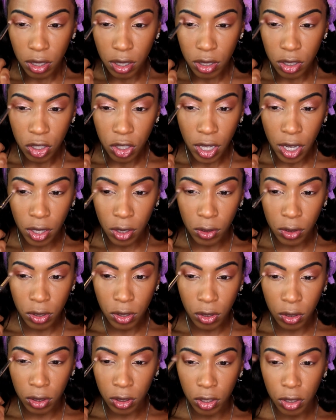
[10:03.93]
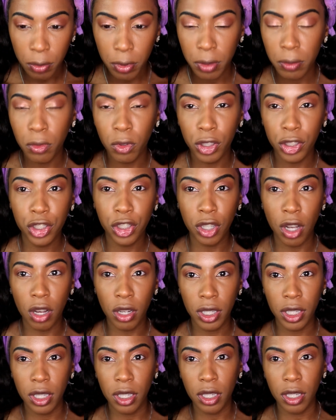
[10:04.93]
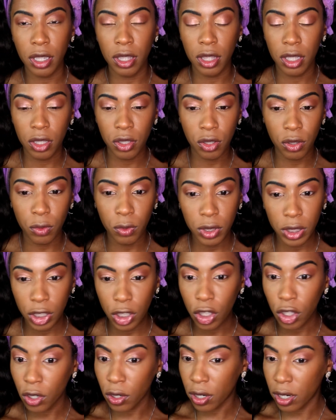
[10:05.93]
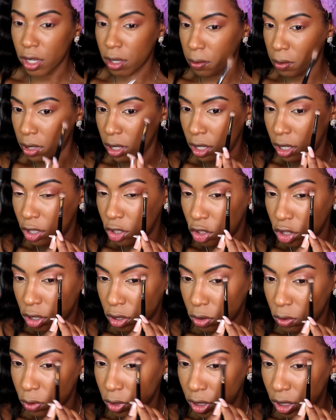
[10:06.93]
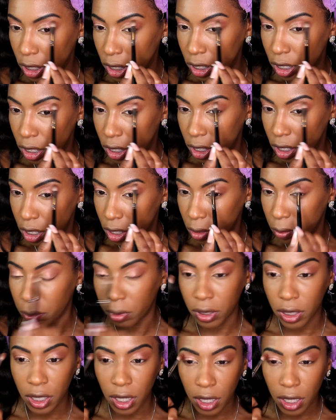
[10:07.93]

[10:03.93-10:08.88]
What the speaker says: shadows are a little bit more chalky, and these are really creamy and just really easy to blend.